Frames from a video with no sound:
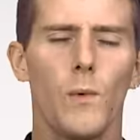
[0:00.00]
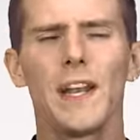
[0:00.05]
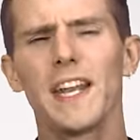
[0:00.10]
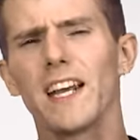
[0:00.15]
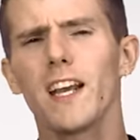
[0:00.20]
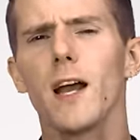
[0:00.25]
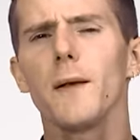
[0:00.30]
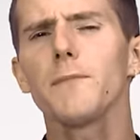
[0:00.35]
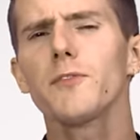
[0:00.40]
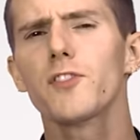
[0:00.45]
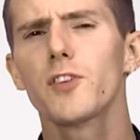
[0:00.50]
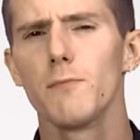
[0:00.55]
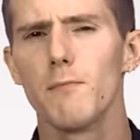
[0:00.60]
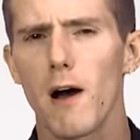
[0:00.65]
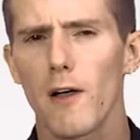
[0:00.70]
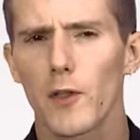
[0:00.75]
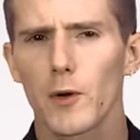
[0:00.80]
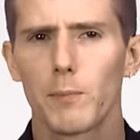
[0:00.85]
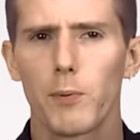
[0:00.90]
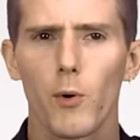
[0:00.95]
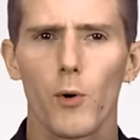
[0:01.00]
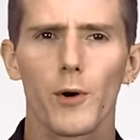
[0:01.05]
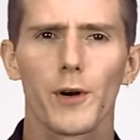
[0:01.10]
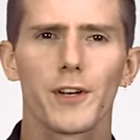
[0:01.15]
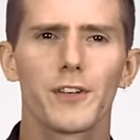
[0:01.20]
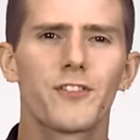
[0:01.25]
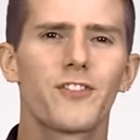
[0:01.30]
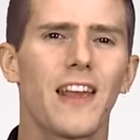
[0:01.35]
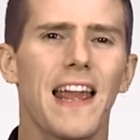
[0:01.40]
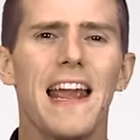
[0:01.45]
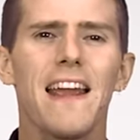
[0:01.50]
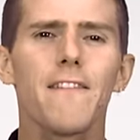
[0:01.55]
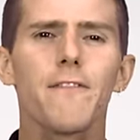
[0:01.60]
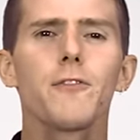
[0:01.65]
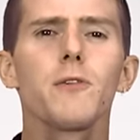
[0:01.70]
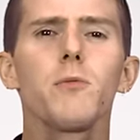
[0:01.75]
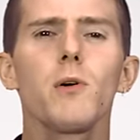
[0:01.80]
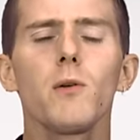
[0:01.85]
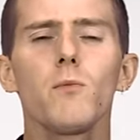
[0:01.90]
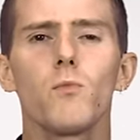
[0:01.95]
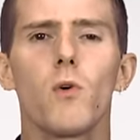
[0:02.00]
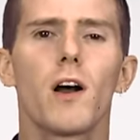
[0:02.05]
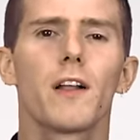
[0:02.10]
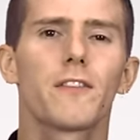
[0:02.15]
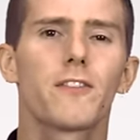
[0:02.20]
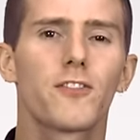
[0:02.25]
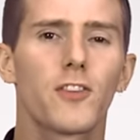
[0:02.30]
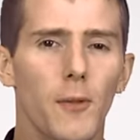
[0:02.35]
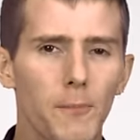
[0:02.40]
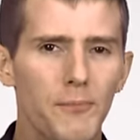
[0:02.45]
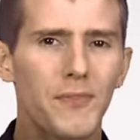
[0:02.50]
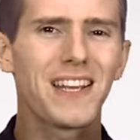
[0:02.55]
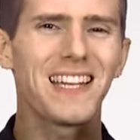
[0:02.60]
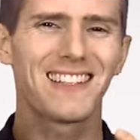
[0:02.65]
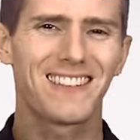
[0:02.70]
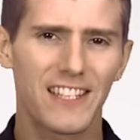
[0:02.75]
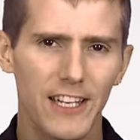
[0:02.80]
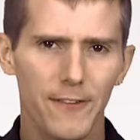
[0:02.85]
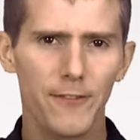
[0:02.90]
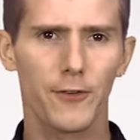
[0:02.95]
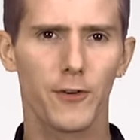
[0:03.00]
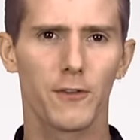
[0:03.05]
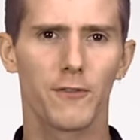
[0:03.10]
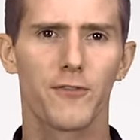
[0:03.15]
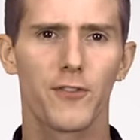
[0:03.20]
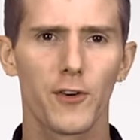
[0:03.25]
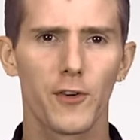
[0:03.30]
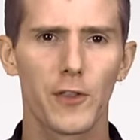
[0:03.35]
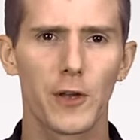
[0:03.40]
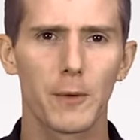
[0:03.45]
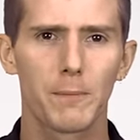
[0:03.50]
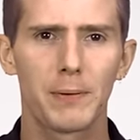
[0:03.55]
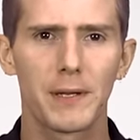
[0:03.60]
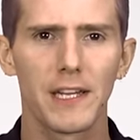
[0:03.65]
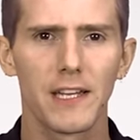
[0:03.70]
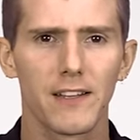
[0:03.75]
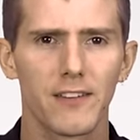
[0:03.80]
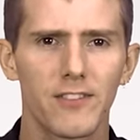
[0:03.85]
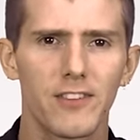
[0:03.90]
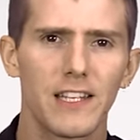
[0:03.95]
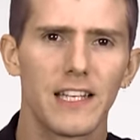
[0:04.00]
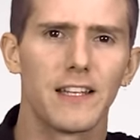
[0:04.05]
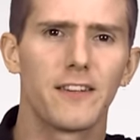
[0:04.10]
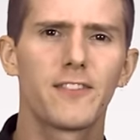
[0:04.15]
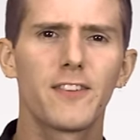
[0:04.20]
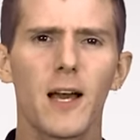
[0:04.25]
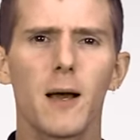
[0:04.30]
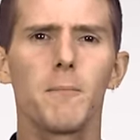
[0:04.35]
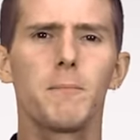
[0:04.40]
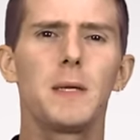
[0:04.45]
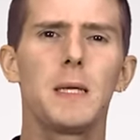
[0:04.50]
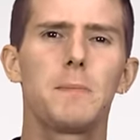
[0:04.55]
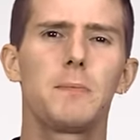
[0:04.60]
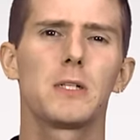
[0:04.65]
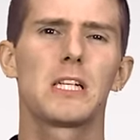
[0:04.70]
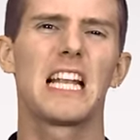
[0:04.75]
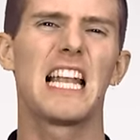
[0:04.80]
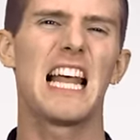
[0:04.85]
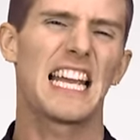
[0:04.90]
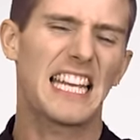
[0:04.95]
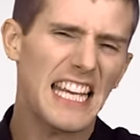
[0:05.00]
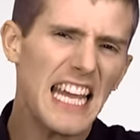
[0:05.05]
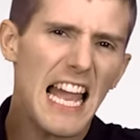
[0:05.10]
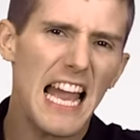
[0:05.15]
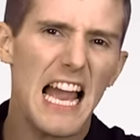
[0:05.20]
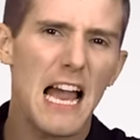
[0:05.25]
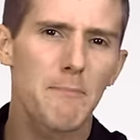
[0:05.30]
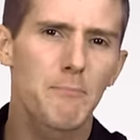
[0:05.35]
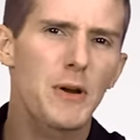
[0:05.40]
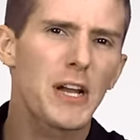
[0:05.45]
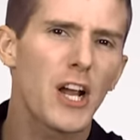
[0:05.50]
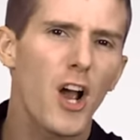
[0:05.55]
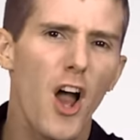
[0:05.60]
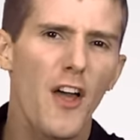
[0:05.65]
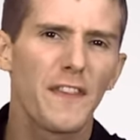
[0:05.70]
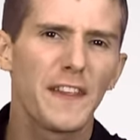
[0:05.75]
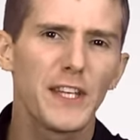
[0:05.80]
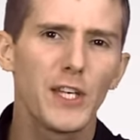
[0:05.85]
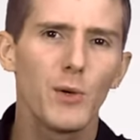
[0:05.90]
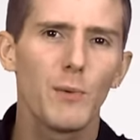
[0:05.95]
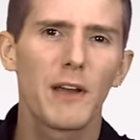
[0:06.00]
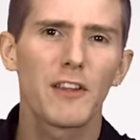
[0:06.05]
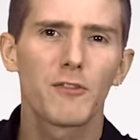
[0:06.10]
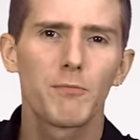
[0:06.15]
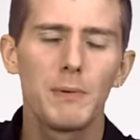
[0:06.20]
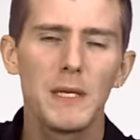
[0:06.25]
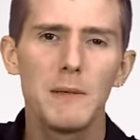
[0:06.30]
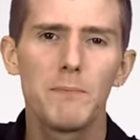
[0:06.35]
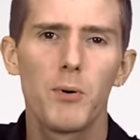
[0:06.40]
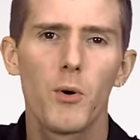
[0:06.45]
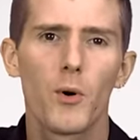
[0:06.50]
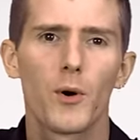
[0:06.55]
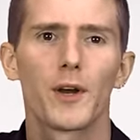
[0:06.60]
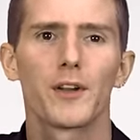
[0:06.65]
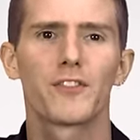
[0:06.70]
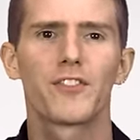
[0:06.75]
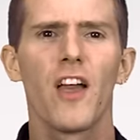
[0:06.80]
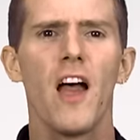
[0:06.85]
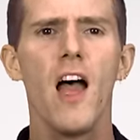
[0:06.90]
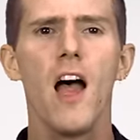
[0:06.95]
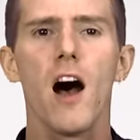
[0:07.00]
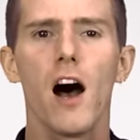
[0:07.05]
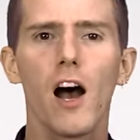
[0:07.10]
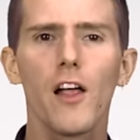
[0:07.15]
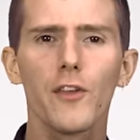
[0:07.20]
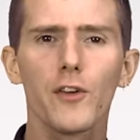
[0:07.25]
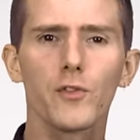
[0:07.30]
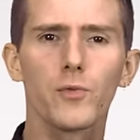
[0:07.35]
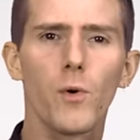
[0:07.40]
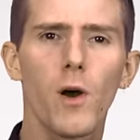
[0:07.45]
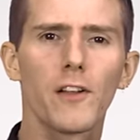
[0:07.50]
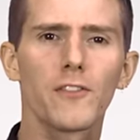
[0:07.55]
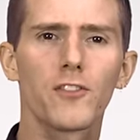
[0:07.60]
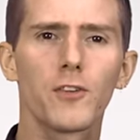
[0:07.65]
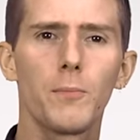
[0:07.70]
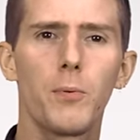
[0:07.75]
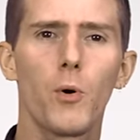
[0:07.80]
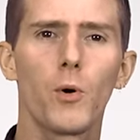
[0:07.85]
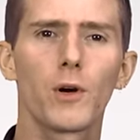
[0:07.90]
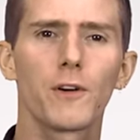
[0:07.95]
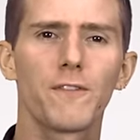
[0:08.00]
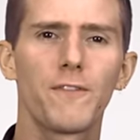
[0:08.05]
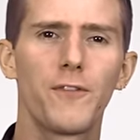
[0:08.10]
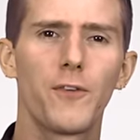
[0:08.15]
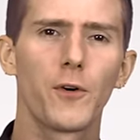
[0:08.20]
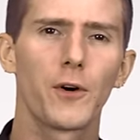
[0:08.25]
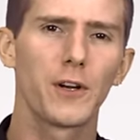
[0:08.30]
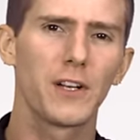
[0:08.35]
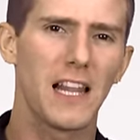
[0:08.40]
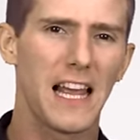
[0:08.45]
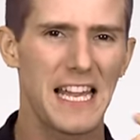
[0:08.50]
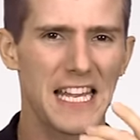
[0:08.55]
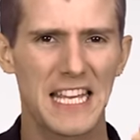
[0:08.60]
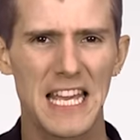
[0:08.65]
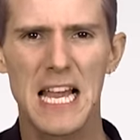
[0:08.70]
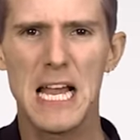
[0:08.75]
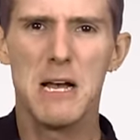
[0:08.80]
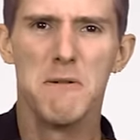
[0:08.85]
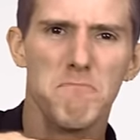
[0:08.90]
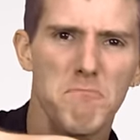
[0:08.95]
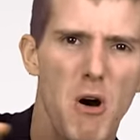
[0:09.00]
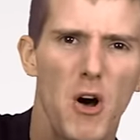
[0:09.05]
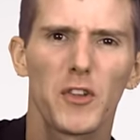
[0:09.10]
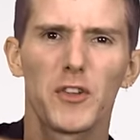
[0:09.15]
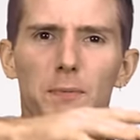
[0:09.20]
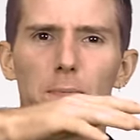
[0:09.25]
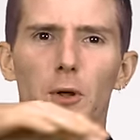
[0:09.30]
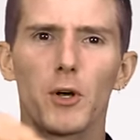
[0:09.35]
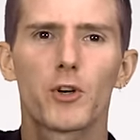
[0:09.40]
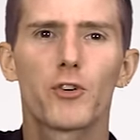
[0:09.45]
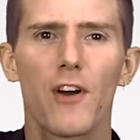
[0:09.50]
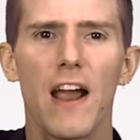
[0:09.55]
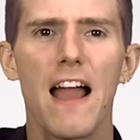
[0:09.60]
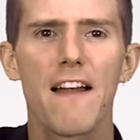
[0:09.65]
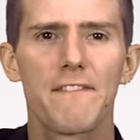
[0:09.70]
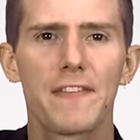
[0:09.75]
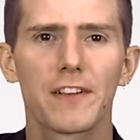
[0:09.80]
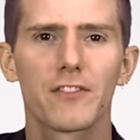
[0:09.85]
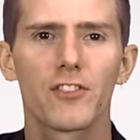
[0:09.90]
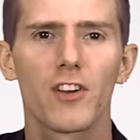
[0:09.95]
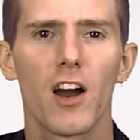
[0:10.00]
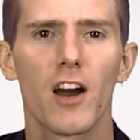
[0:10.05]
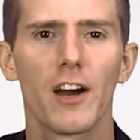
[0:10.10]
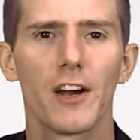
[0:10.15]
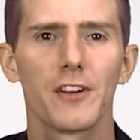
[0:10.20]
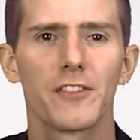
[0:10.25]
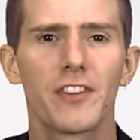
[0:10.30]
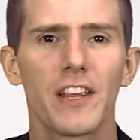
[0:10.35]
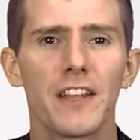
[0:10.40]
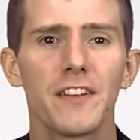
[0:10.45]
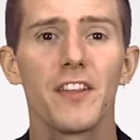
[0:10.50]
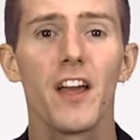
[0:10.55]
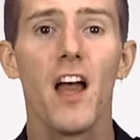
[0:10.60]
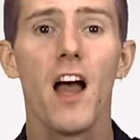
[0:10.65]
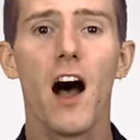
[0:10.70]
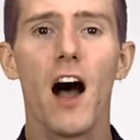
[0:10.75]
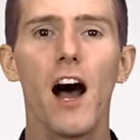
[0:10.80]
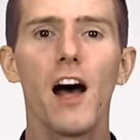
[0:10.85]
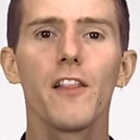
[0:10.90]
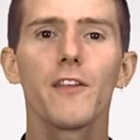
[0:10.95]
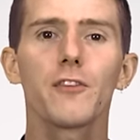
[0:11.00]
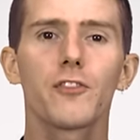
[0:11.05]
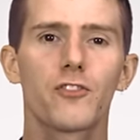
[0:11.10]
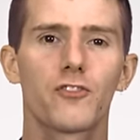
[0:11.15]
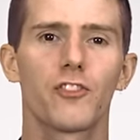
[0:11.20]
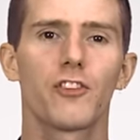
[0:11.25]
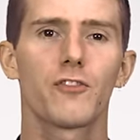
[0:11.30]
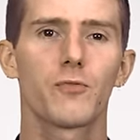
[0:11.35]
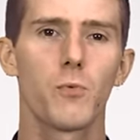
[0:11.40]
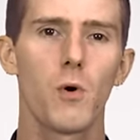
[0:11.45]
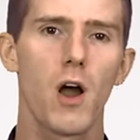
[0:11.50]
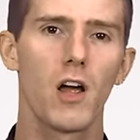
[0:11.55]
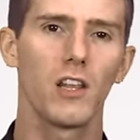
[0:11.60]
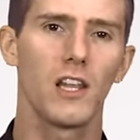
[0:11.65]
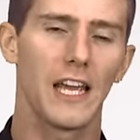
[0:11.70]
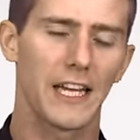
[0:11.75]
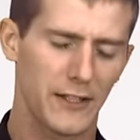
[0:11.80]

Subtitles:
When it comes to motherboards, everyone wants something different for their PC. Some people are like, yeah, bring on the USB ports. Others want support for like multiple graphics cards, and others just want